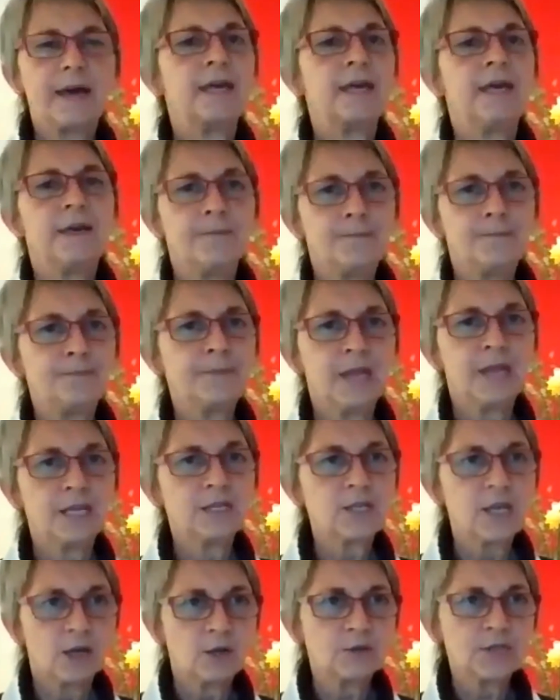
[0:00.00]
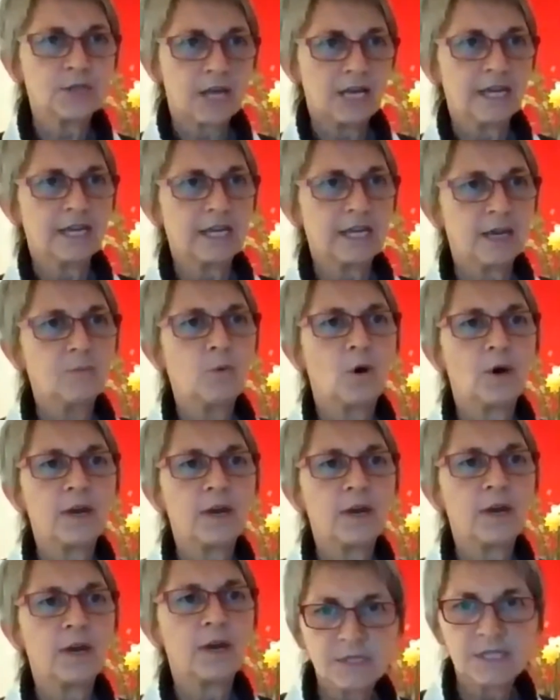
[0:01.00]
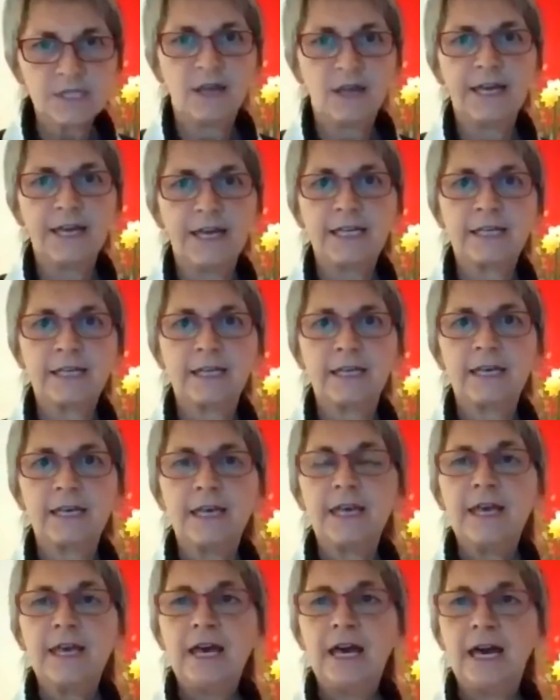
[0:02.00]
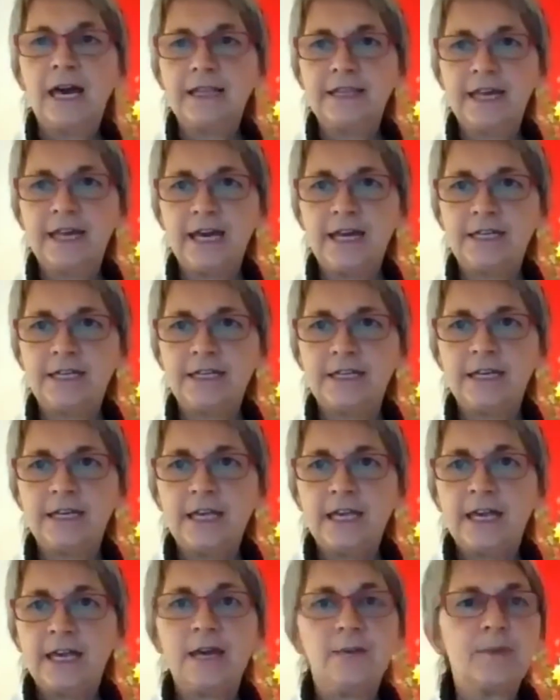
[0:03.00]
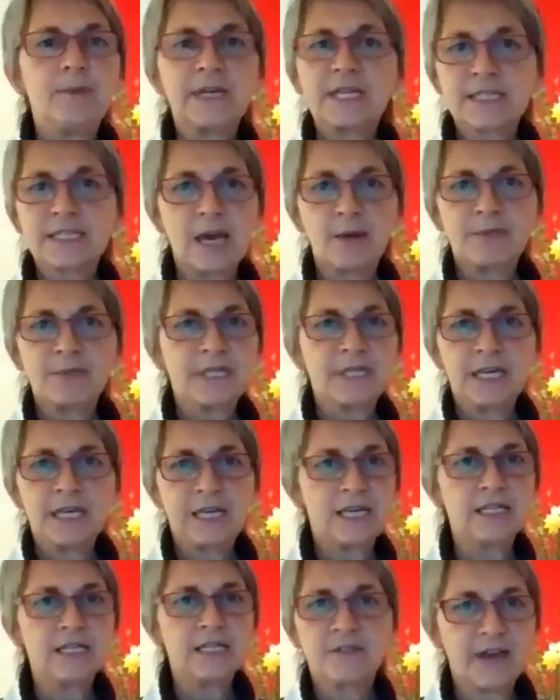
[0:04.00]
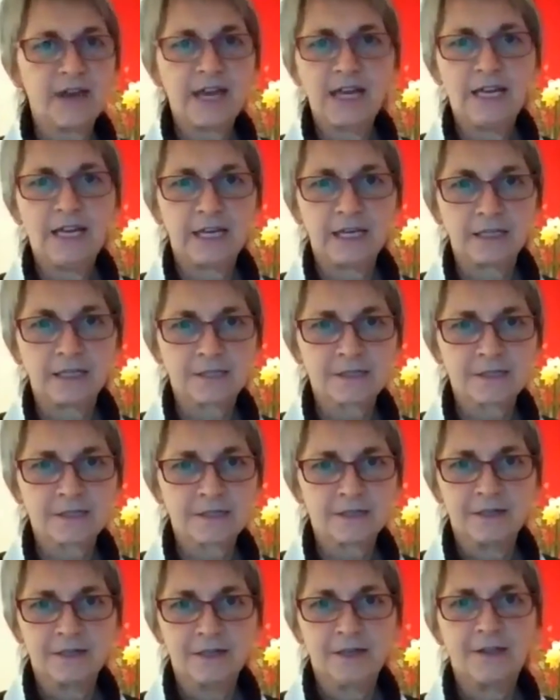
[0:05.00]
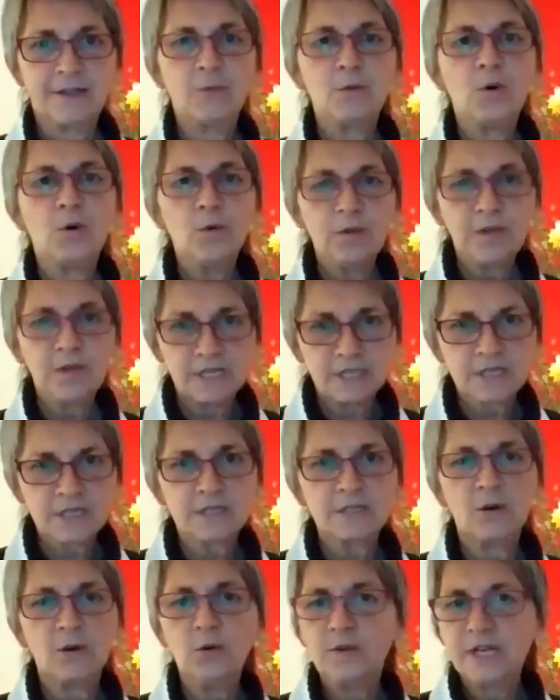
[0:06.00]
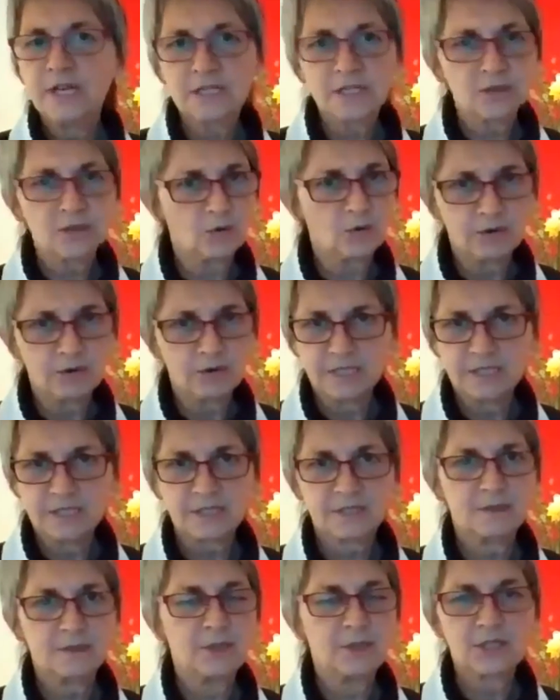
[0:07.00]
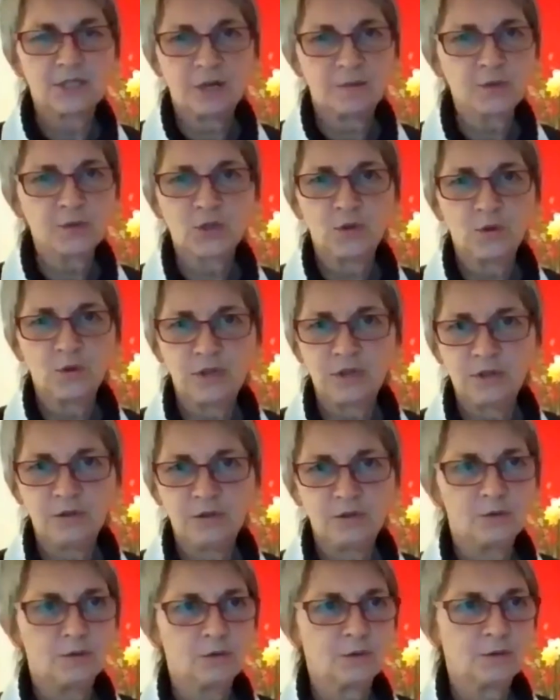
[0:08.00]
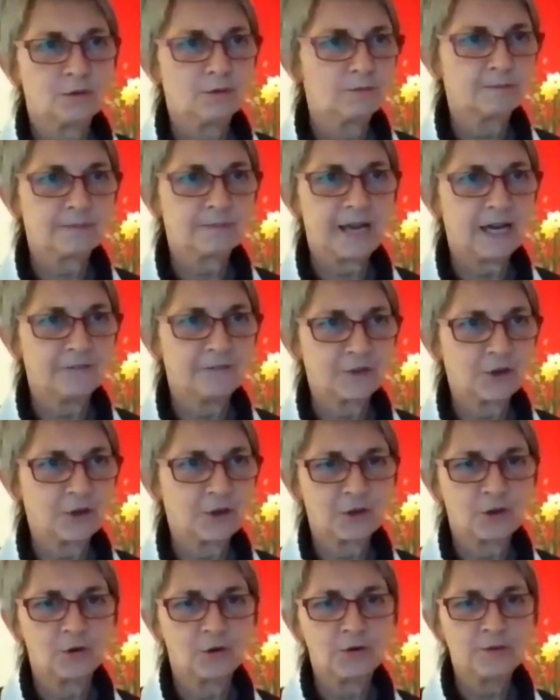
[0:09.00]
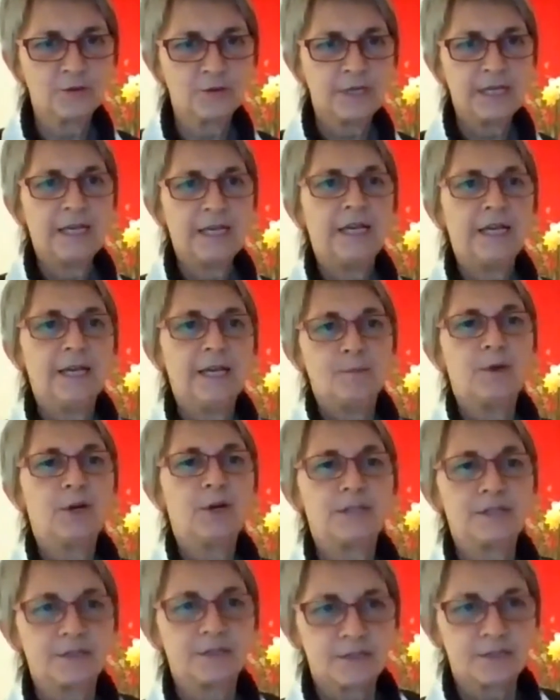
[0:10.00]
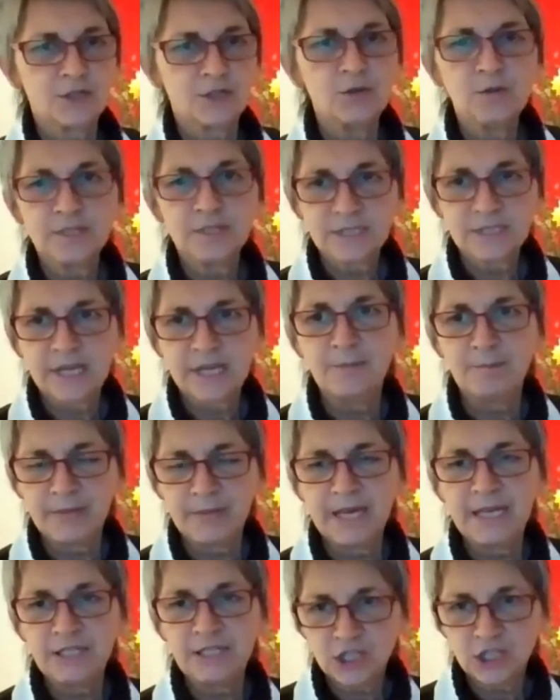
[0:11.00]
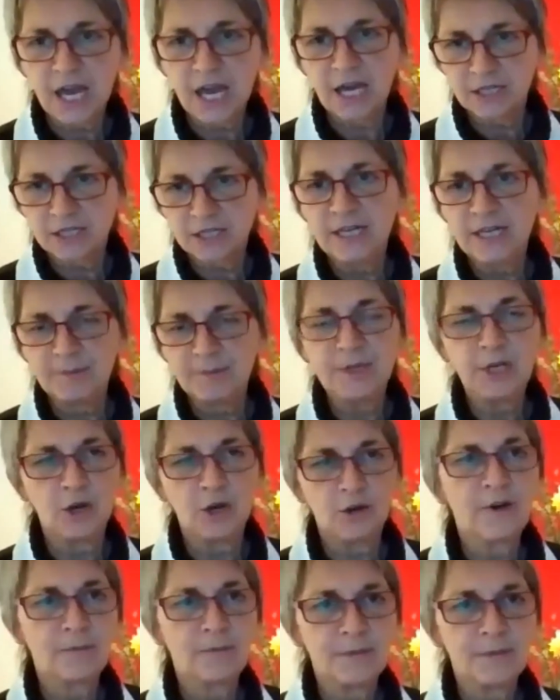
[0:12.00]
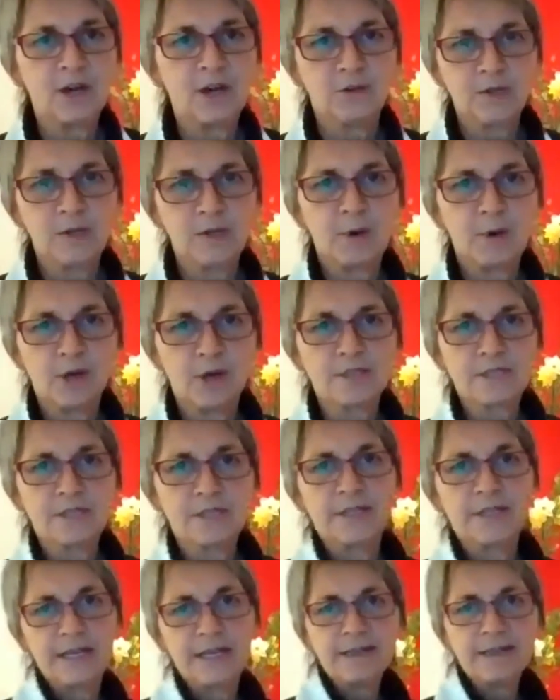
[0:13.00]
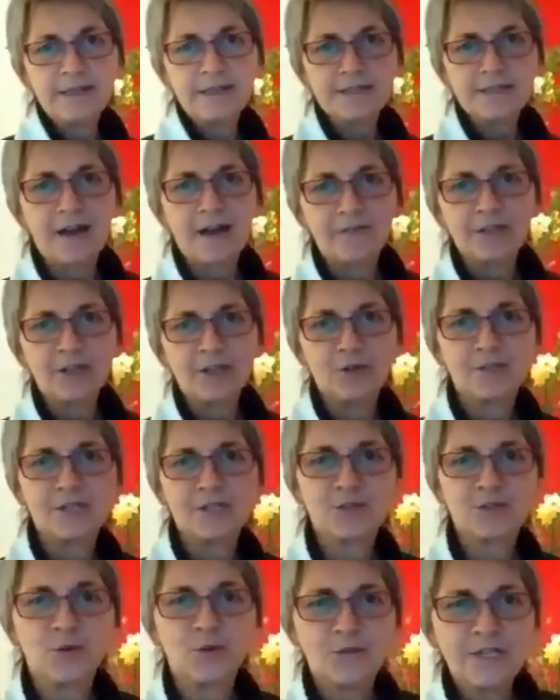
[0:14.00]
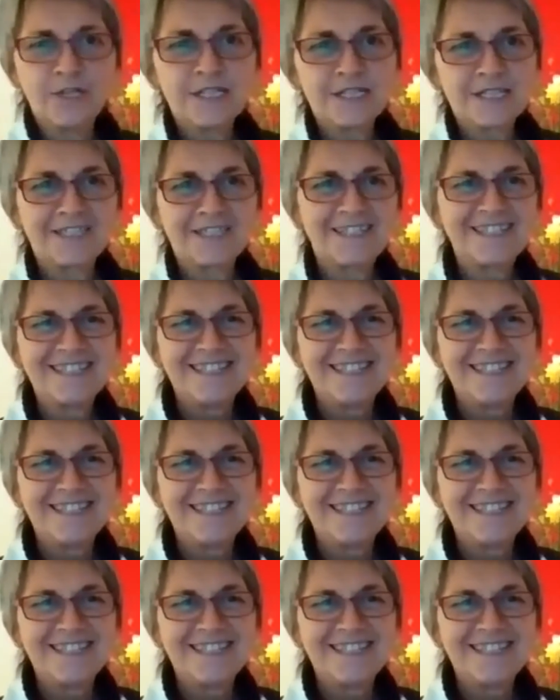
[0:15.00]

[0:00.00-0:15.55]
him and telling him what he was like, and then him accepting his failings. There were all these stories, which I'm sure you all have going on. But do send in chat, let me know if I'm the only person here that's having those stories.